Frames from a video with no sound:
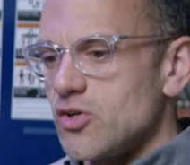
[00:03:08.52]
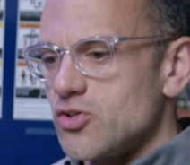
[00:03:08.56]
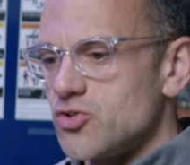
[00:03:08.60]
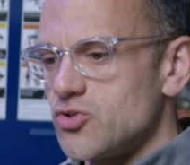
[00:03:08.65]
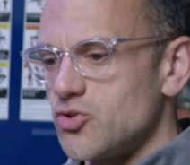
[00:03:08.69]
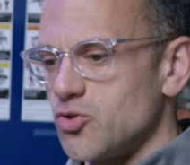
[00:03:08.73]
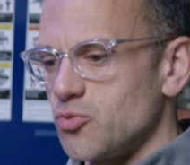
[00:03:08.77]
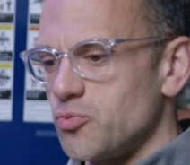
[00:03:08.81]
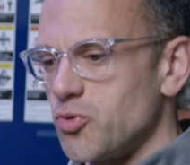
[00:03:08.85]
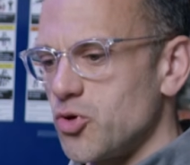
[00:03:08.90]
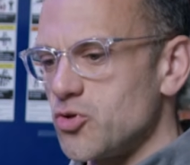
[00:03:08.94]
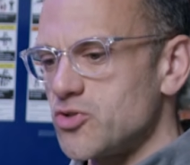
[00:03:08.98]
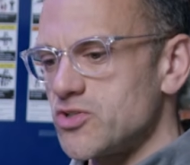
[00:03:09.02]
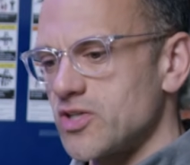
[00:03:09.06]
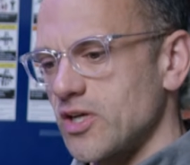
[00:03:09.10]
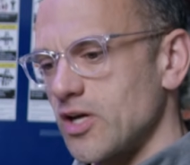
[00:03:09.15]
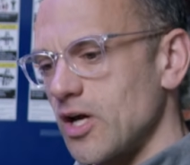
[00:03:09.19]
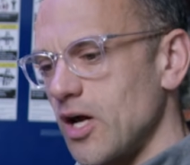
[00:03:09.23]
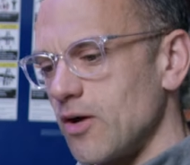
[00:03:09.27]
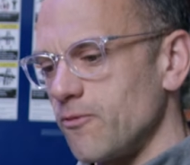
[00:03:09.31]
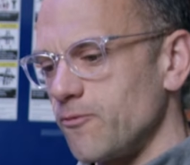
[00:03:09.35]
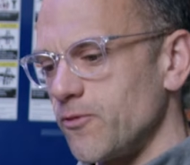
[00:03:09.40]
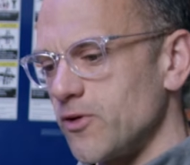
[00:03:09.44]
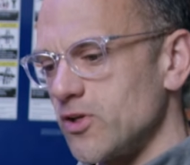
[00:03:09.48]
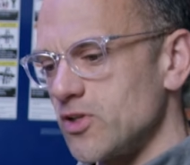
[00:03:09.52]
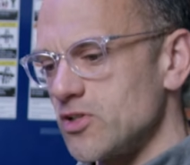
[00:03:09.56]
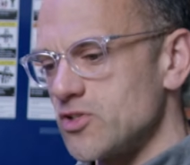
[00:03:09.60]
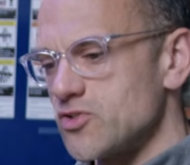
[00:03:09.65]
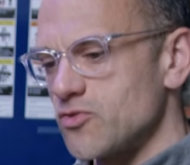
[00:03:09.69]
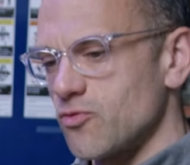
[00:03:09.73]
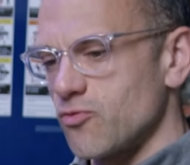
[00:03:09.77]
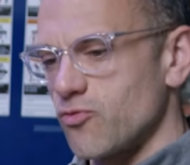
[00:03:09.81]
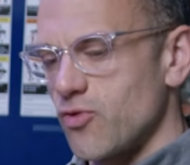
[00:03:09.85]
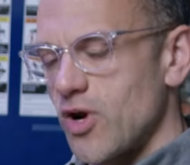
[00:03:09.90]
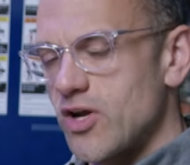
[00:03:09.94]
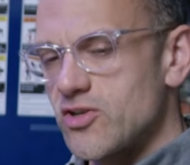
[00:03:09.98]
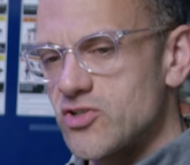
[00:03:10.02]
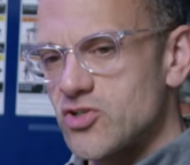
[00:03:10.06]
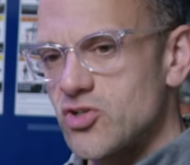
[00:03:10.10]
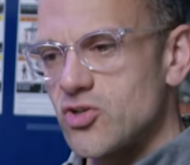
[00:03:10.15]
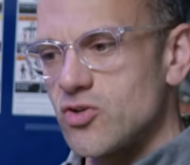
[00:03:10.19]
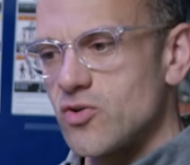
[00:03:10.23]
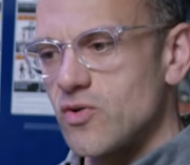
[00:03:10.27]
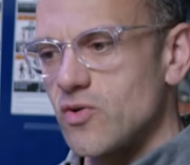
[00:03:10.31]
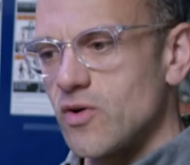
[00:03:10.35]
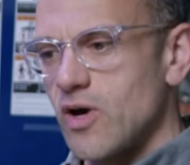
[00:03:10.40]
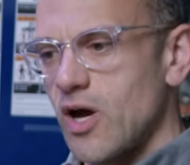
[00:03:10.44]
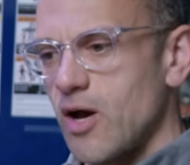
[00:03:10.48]
to boost the confidence of
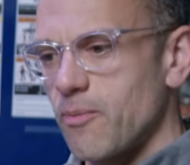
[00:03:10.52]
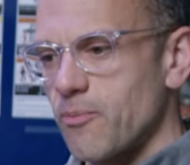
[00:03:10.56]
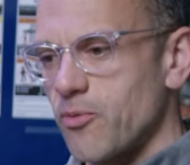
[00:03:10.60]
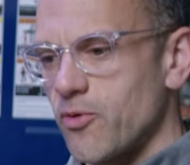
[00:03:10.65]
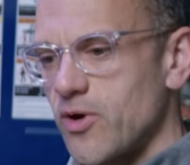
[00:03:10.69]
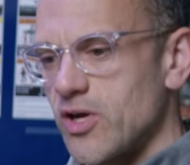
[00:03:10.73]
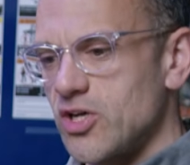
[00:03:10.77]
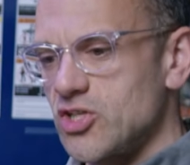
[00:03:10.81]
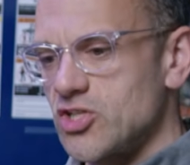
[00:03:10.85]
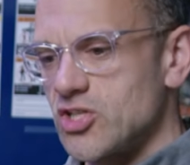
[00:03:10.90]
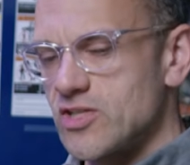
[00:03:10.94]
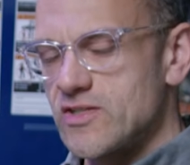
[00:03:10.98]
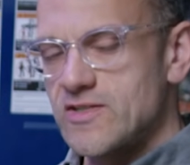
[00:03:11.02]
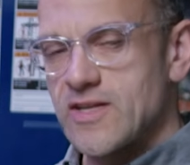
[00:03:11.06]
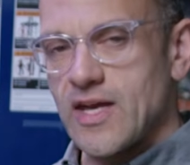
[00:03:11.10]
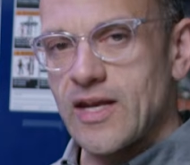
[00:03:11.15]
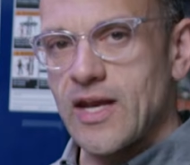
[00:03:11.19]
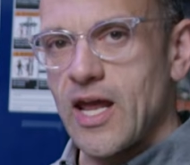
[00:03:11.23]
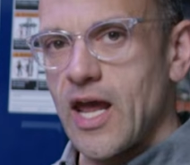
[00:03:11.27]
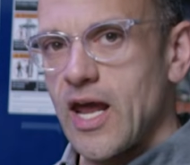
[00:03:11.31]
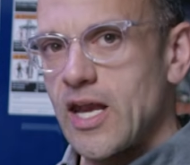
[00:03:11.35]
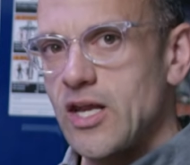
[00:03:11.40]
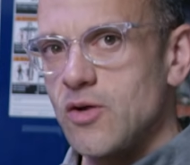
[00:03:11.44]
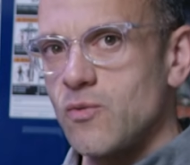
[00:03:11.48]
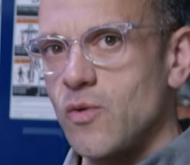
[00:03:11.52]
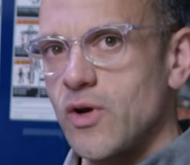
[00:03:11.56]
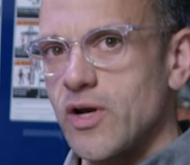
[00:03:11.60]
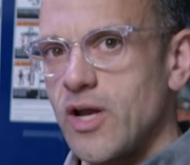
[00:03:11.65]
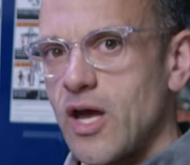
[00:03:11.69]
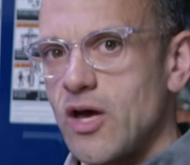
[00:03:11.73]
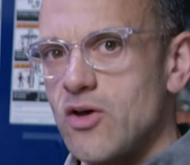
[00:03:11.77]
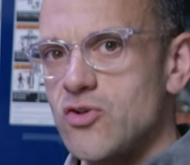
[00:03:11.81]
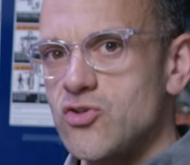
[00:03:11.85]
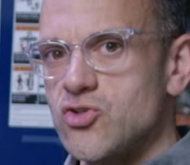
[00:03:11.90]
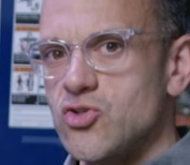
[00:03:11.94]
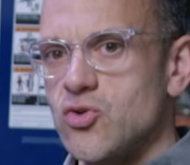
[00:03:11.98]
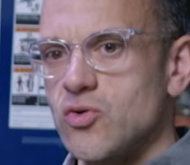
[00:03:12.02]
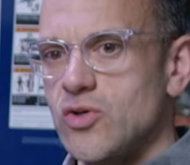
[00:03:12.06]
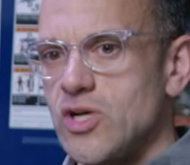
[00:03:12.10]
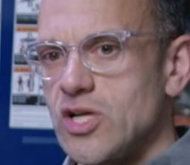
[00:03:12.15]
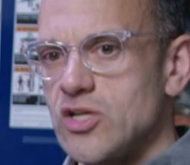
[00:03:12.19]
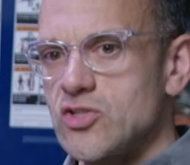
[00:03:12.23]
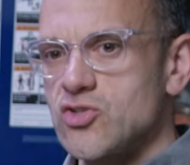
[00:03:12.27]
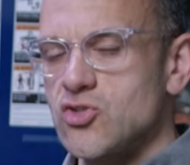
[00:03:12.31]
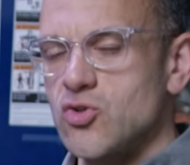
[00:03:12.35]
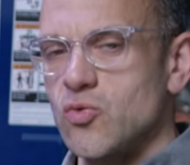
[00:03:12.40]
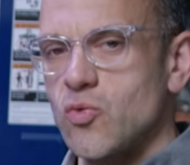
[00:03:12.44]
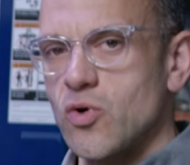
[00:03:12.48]
rescue operations and anyone else who
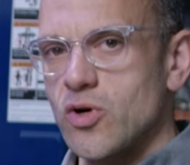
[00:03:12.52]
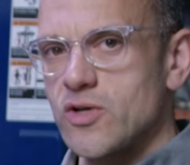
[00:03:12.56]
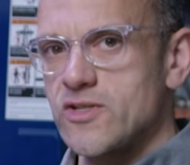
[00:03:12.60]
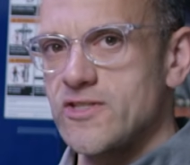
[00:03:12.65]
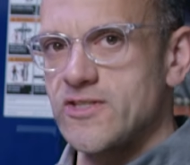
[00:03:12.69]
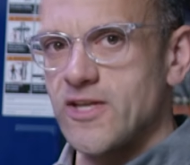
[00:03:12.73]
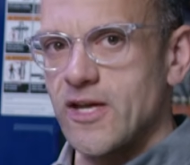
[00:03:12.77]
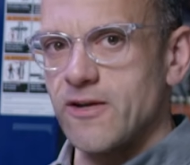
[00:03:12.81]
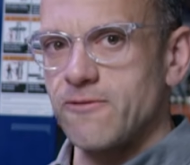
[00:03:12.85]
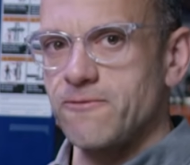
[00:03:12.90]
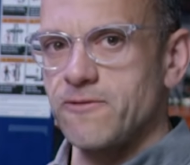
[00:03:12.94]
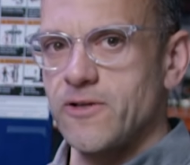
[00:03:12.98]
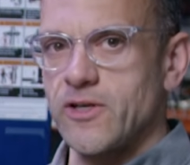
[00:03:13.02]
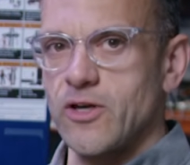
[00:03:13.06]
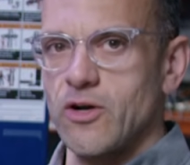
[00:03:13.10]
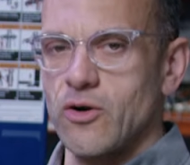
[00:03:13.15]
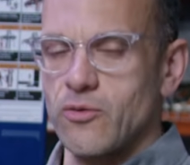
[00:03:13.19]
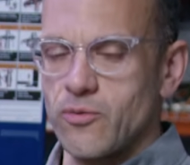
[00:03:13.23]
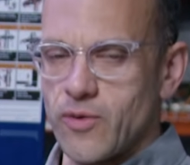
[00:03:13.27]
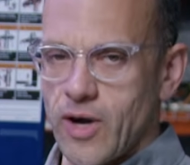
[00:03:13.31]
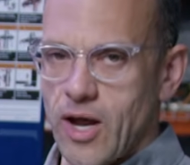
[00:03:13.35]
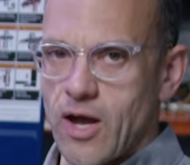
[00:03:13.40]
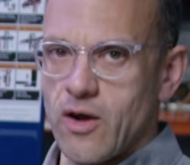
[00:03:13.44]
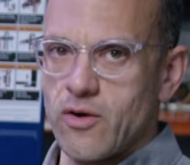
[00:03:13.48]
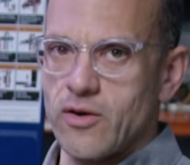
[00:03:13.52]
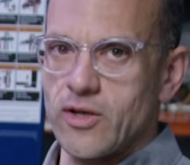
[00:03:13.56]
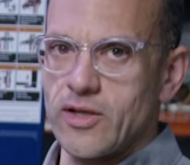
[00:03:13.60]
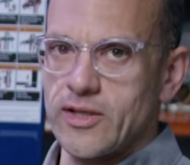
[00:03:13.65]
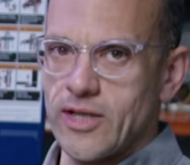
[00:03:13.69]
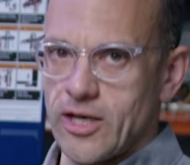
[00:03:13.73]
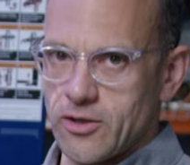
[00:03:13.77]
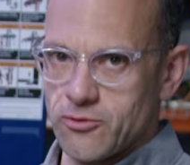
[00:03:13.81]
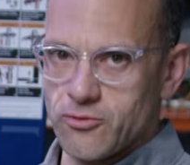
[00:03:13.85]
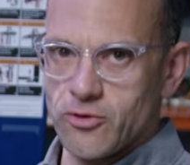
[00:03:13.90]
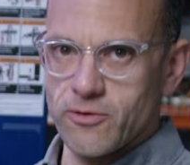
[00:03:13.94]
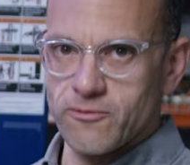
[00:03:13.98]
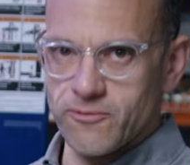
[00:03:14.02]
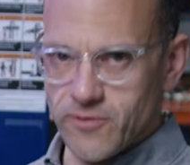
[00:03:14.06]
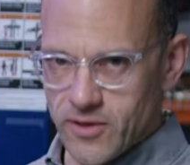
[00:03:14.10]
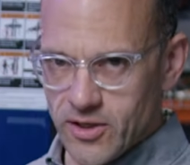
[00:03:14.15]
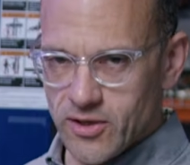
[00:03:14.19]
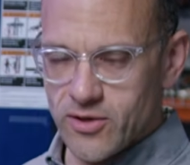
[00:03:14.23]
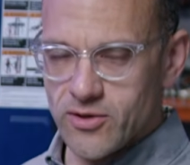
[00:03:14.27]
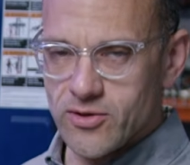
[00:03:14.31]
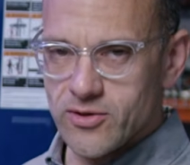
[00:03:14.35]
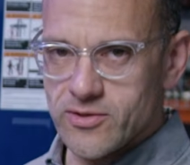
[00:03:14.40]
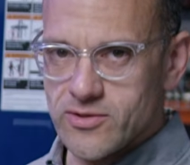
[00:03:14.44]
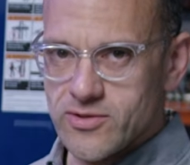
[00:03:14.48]
needs to work safely around electric
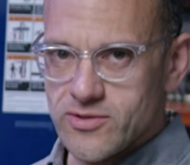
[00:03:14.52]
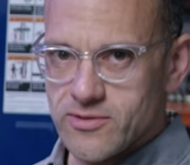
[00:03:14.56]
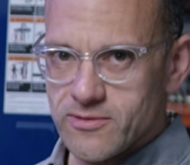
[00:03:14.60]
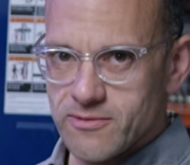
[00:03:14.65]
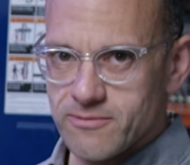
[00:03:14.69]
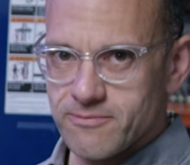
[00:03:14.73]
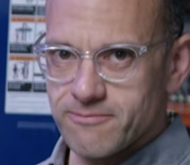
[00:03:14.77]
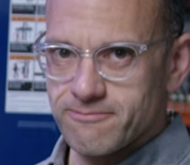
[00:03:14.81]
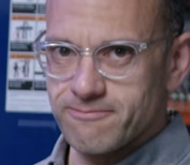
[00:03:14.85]
vehicles.